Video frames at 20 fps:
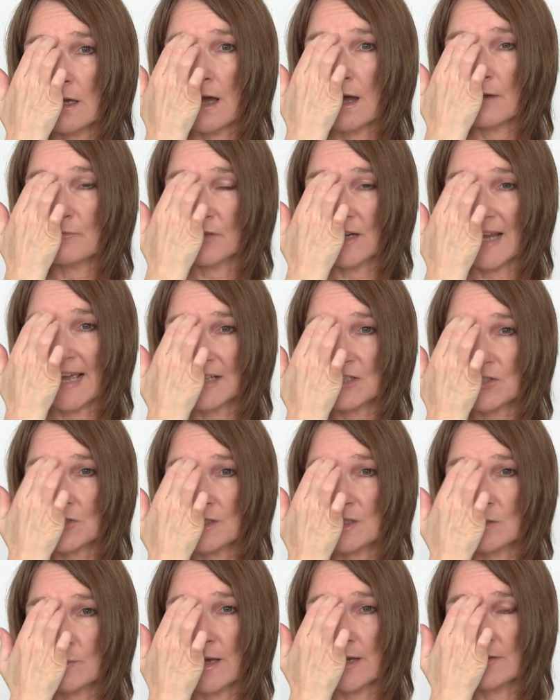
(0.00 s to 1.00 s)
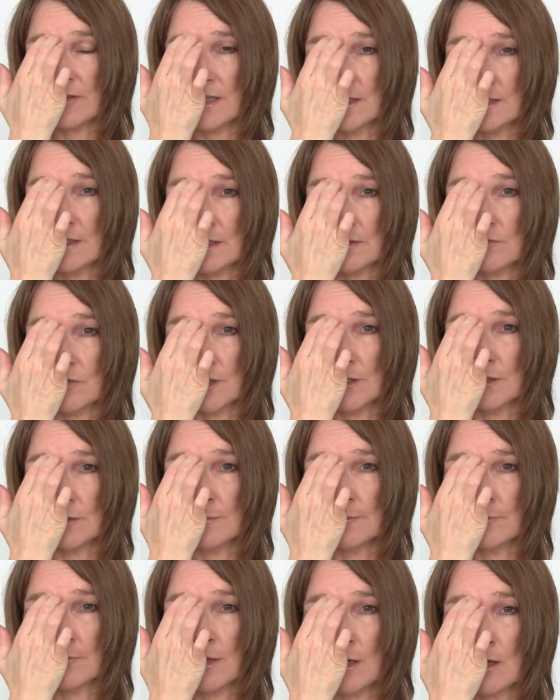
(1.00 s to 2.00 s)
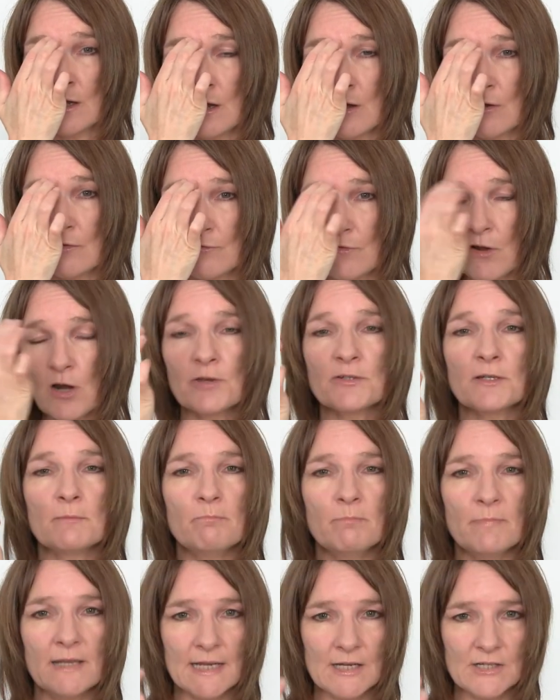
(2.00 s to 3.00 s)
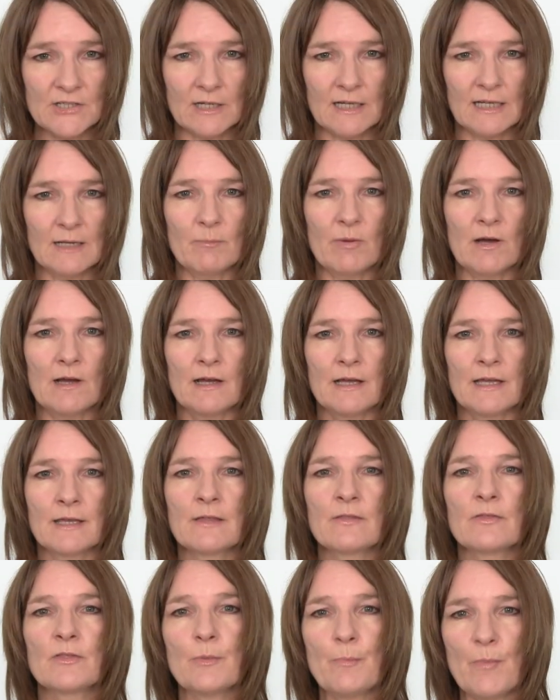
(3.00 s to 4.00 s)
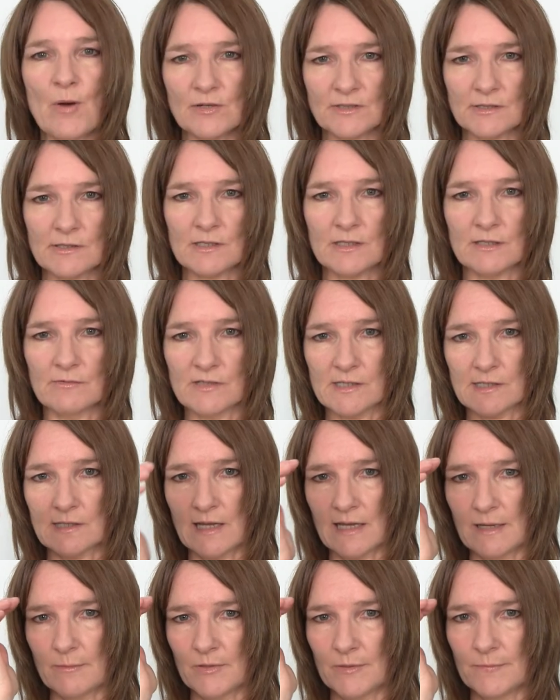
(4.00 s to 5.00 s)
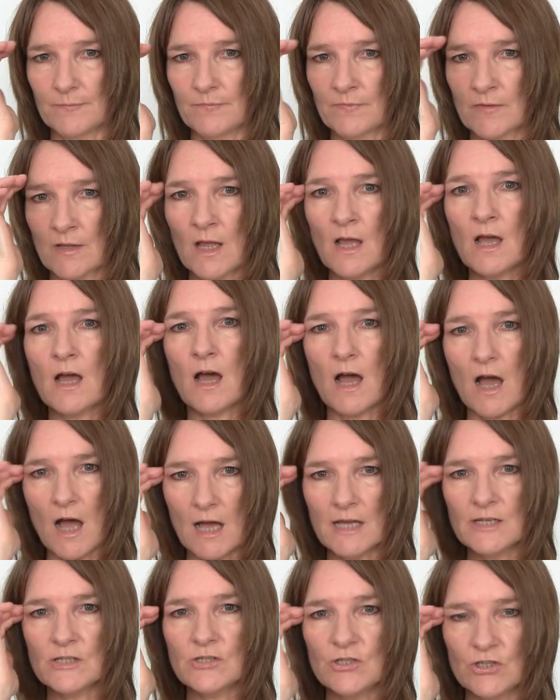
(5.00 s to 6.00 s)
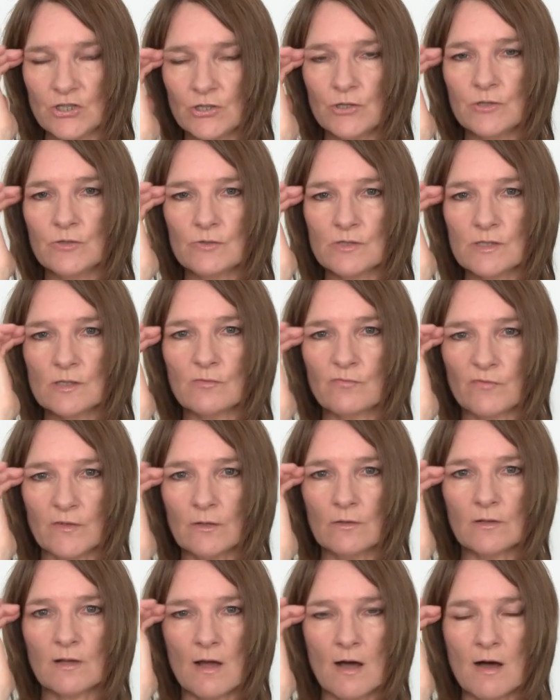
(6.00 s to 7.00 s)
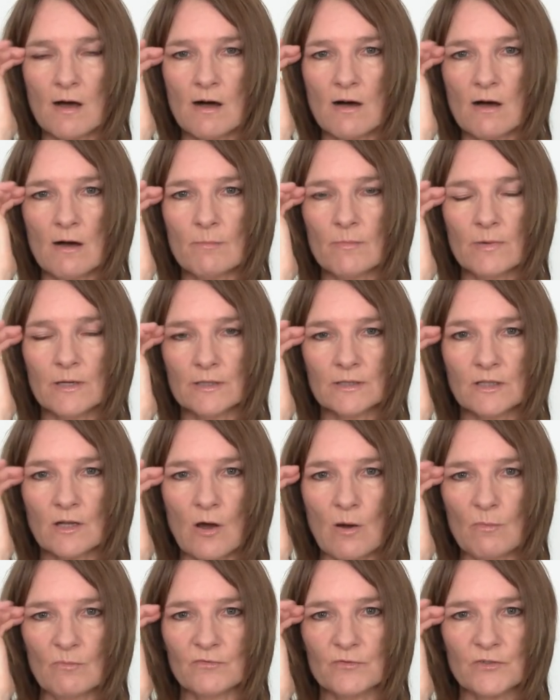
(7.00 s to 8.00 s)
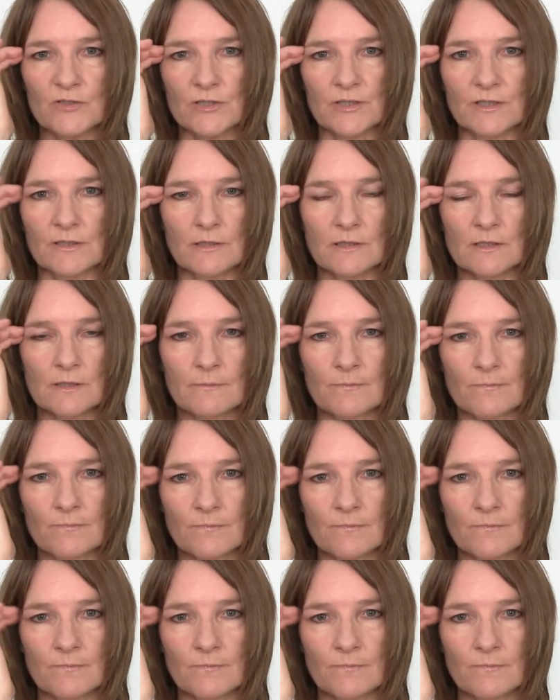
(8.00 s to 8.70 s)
I feel anxious about the interview, followed immediately by the positive statement. I choose to feel calm and confident.